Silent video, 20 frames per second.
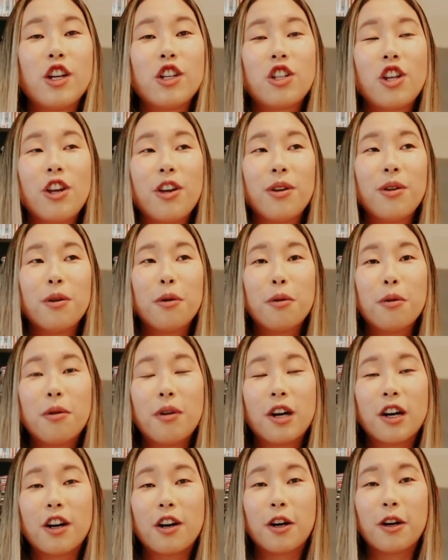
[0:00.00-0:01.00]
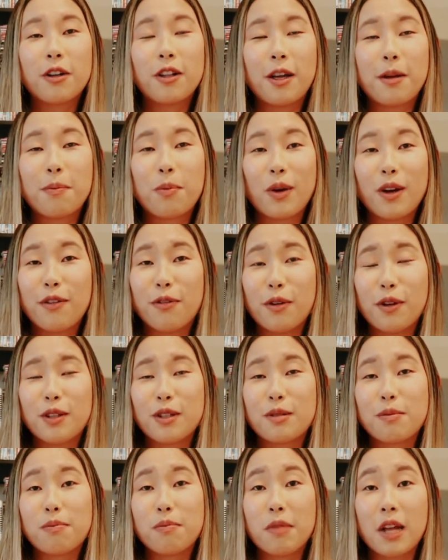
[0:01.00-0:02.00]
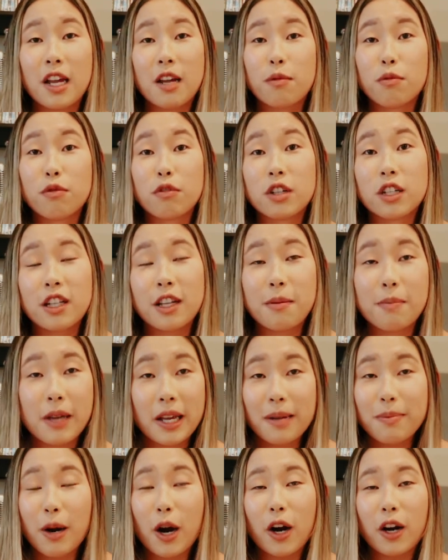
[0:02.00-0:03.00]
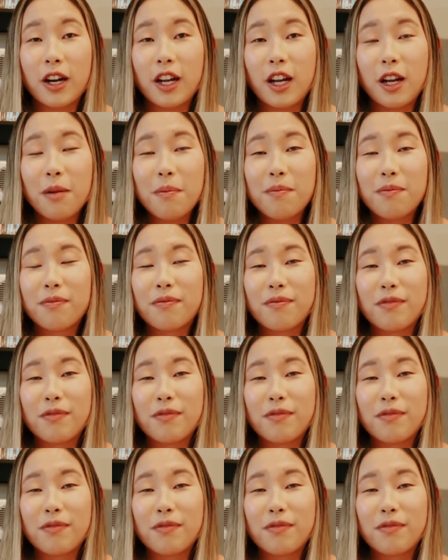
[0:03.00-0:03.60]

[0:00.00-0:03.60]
to her like boyfriend's like really big party.